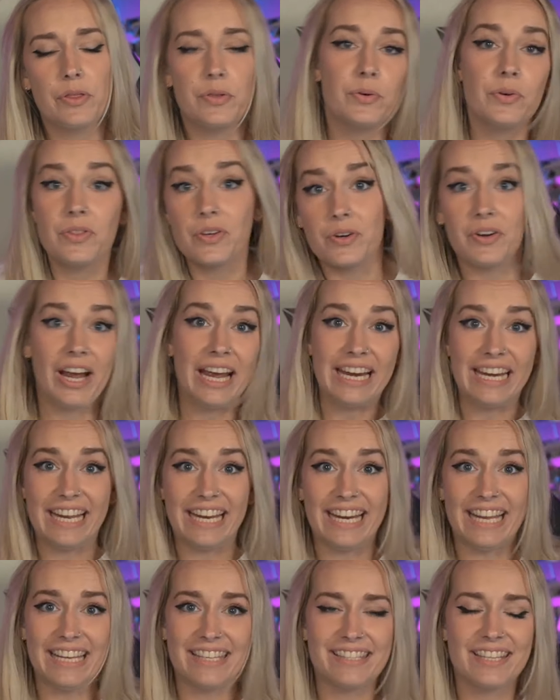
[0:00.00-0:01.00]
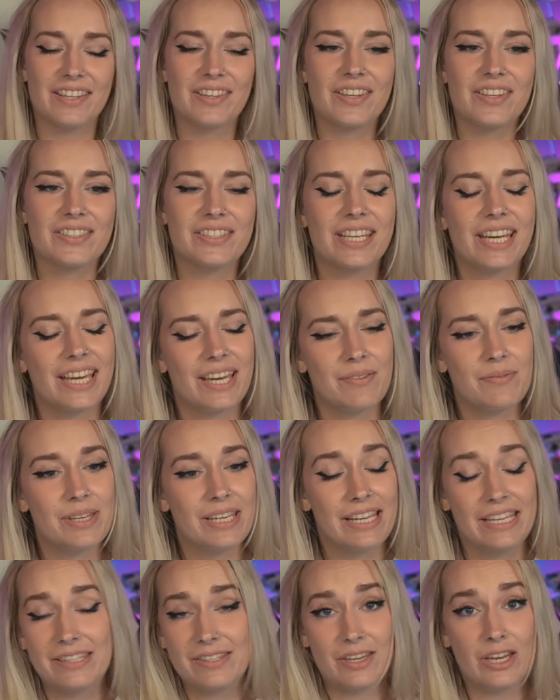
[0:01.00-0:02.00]
through the graininess, it looks like it,
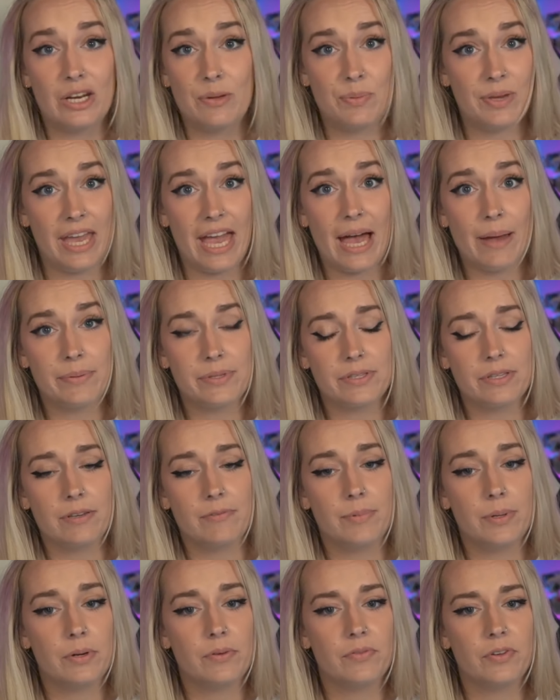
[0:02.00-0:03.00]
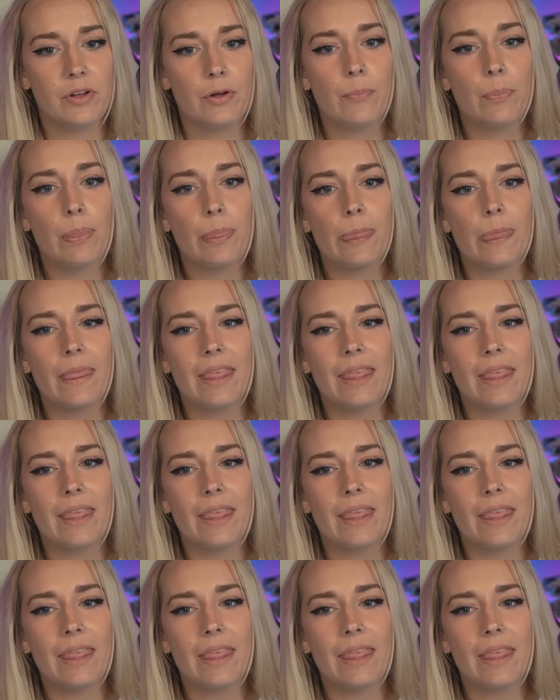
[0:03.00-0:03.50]
it's going to be absolutely beautiful.